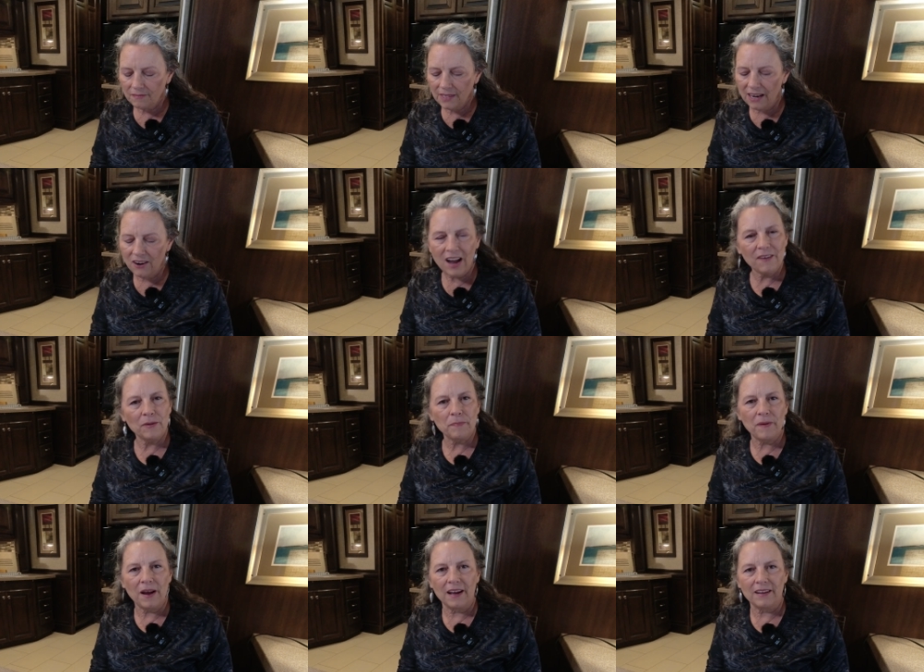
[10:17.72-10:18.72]
And I'll have
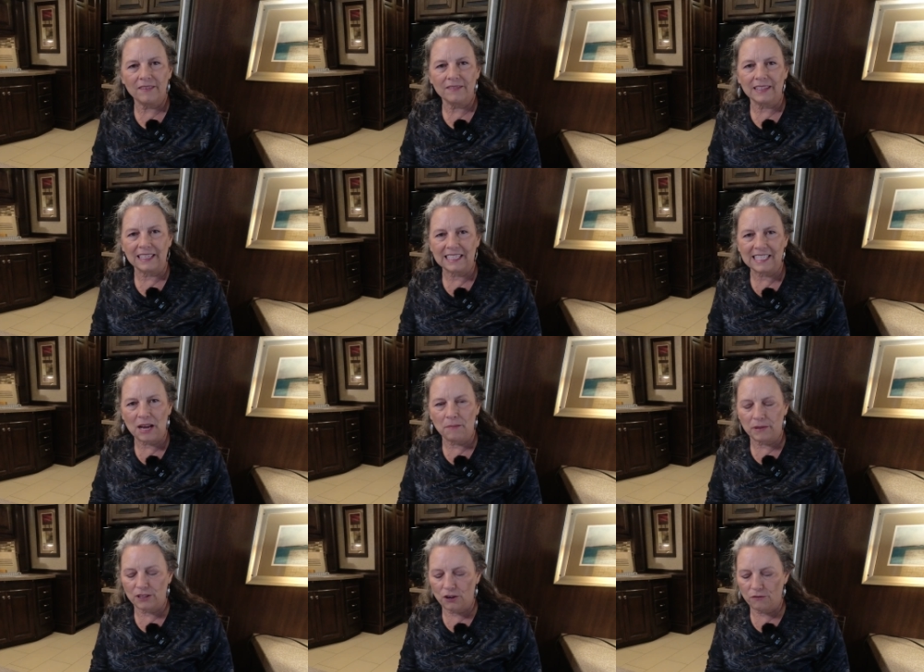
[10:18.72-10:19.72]
a link
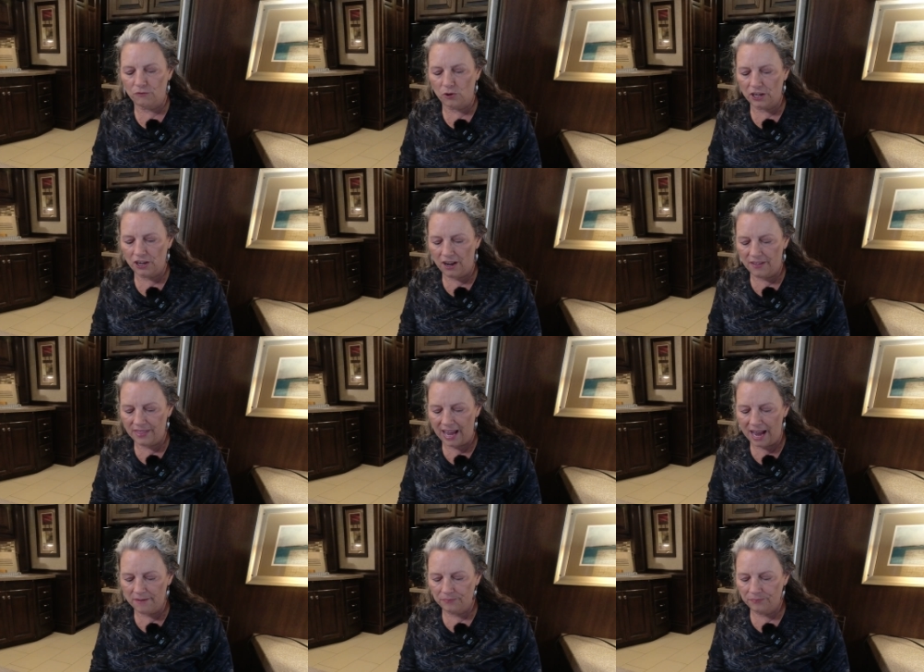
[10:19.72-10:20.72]
down below for you on
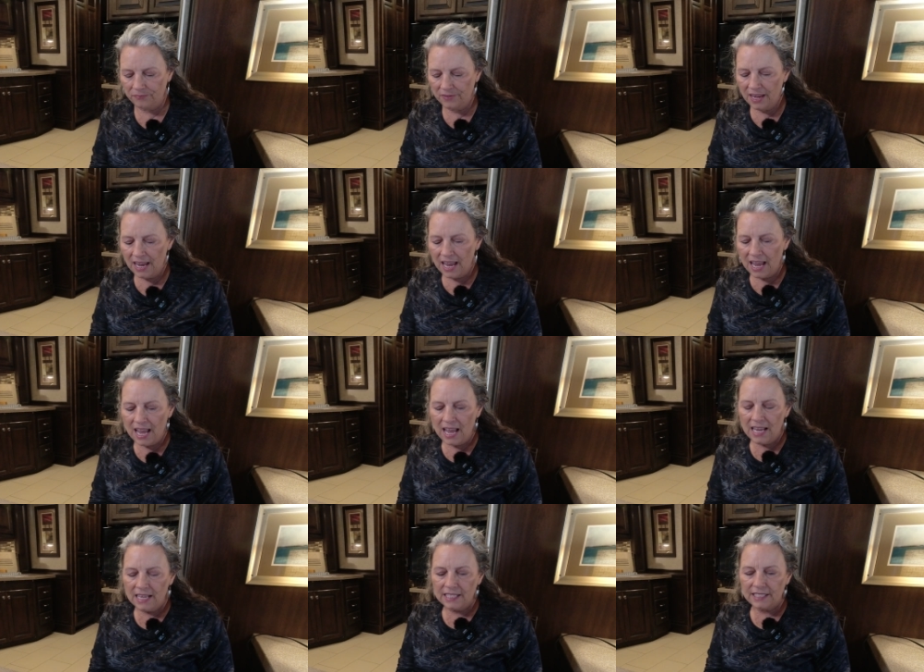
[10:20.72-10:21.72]
that.
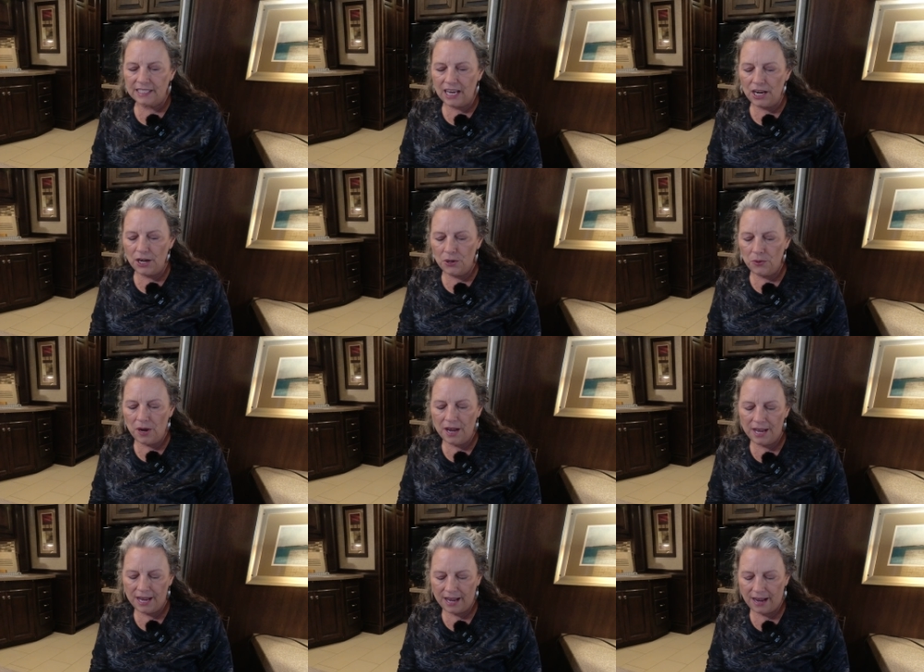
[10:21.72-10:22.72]
So
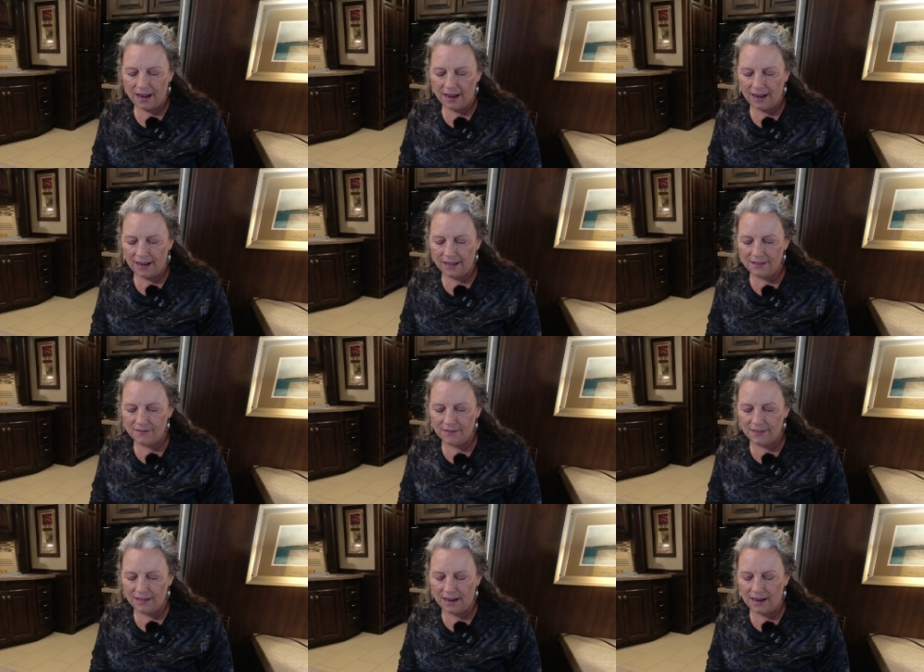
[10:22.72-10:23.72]

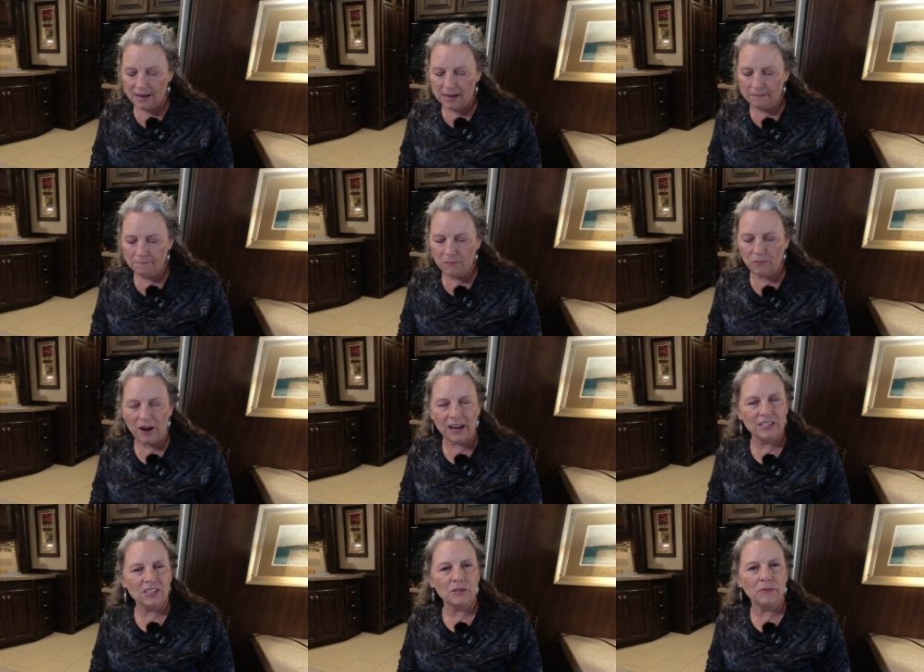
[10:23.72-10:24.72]

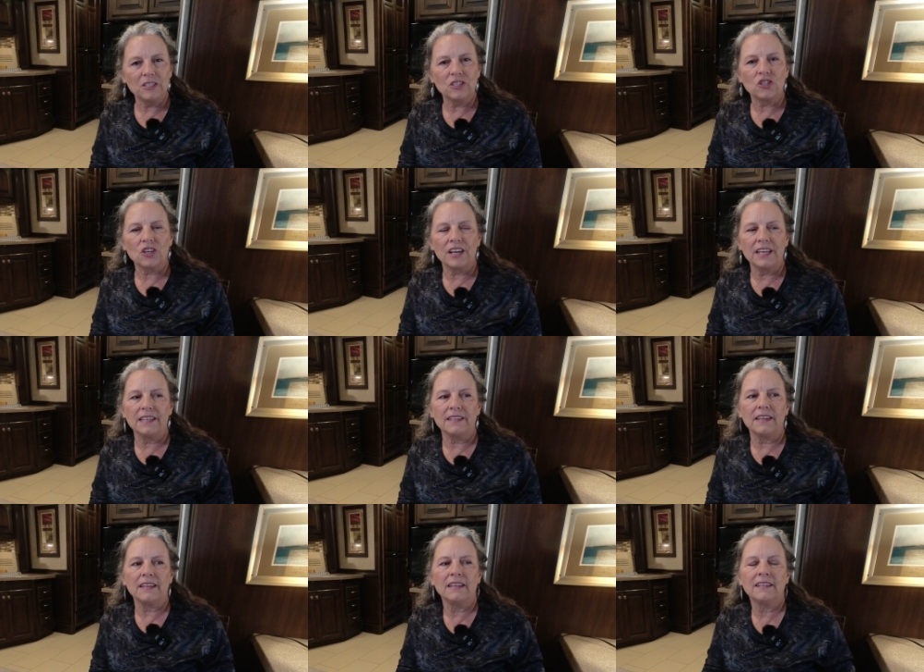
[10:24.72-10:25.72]
I just wanted to try
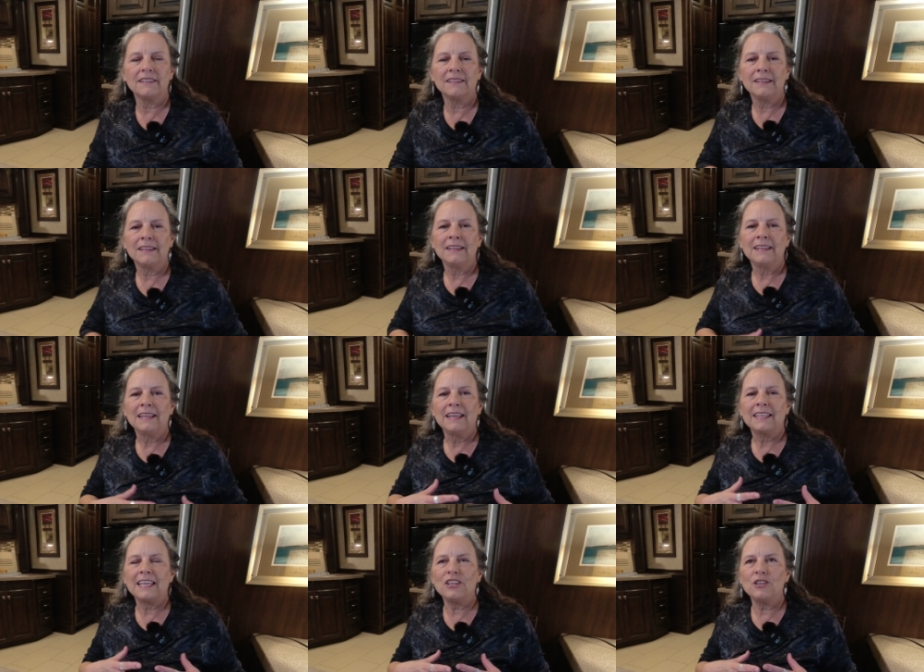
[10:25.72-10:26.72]
and
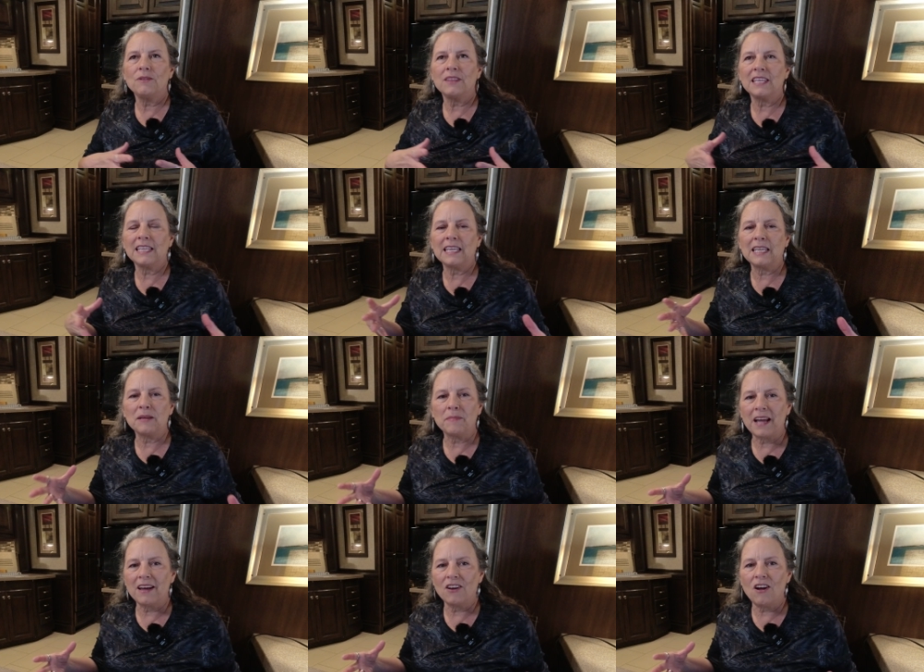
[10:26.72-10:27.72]
get you thinking
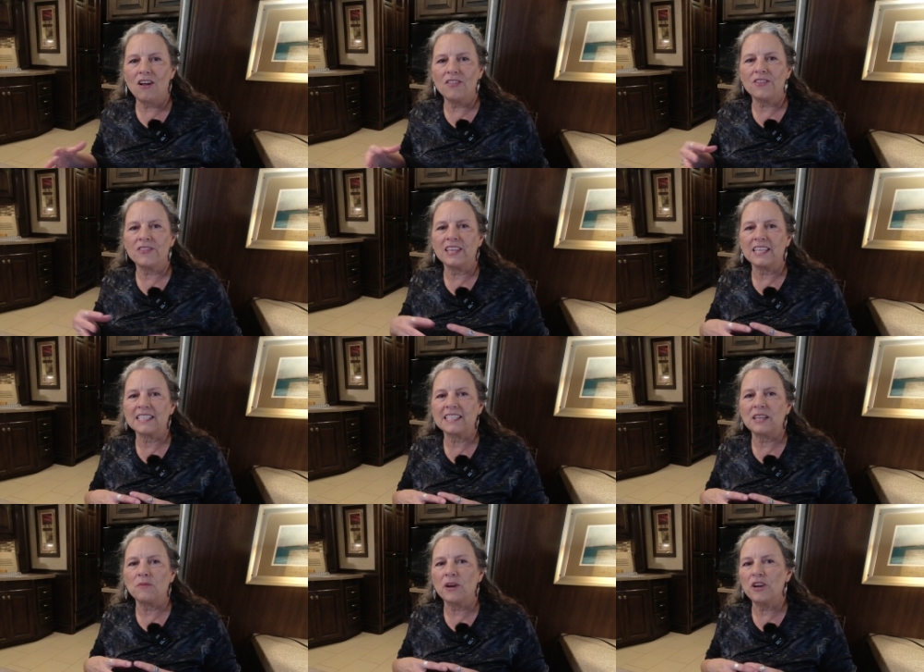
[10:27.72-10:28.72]
about all the things
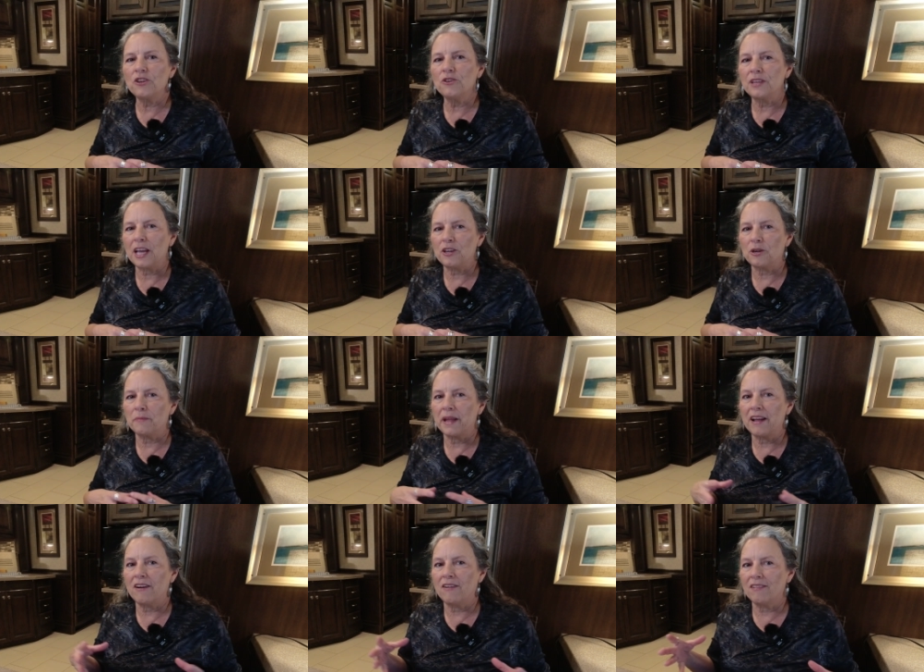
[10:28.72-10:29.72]
that where you get your
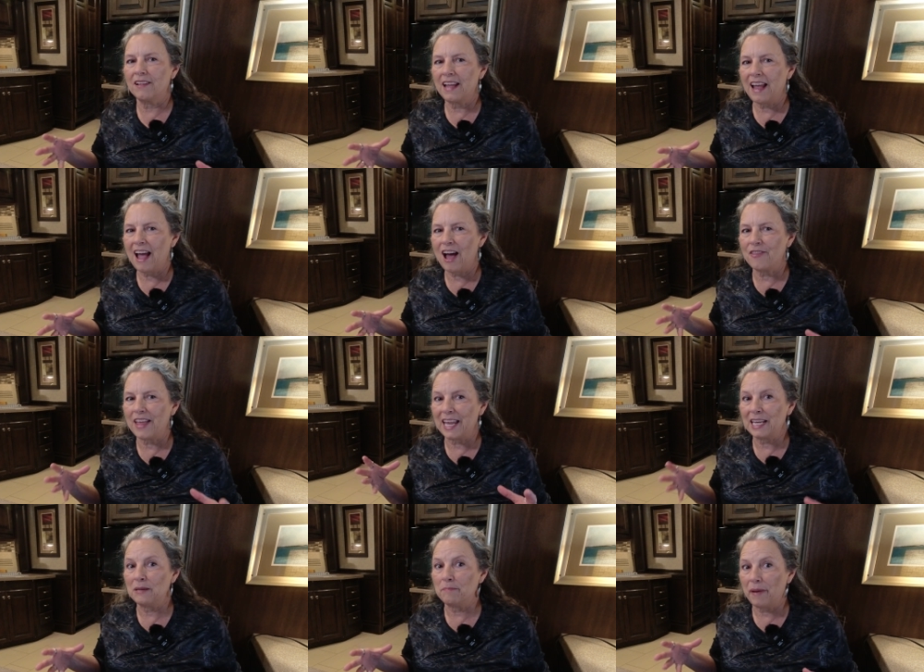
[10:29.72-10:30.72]
mail, how
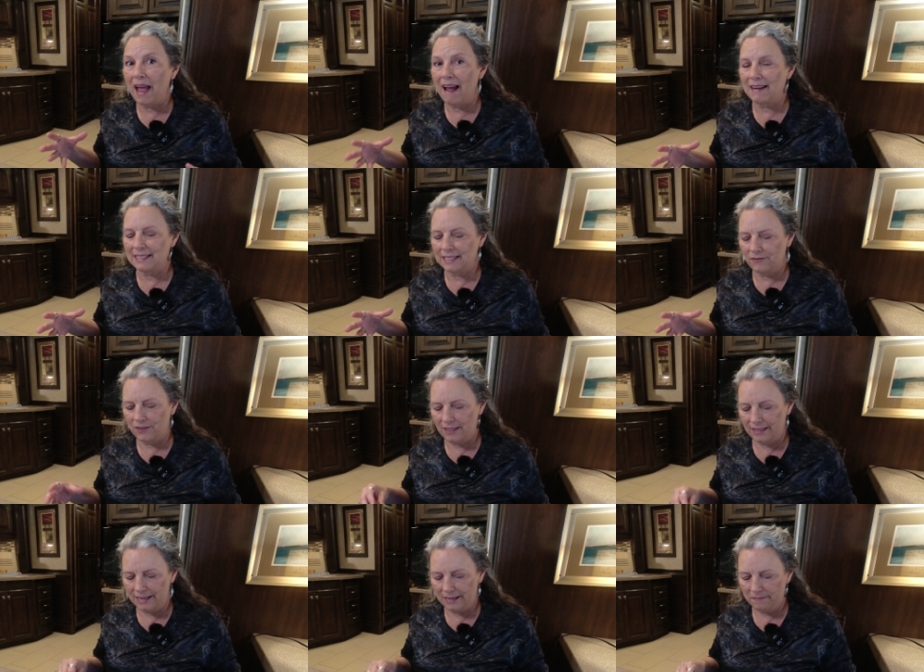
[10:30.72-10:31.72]
that impacts
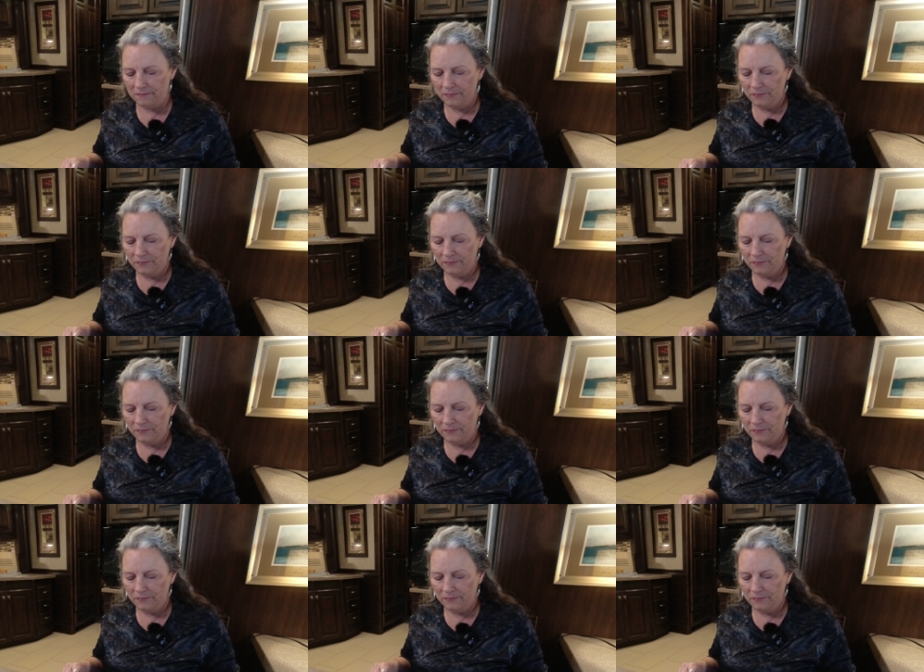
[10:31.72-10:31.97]
everything.